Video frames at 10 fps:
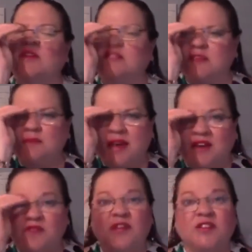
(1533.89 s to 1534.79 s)
What's the
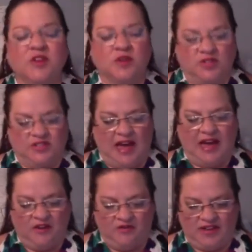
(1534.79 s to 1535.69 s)
metaphysical
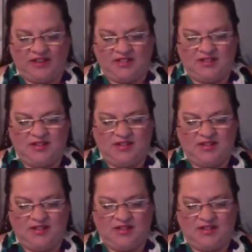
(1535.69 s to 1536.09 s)
side of it?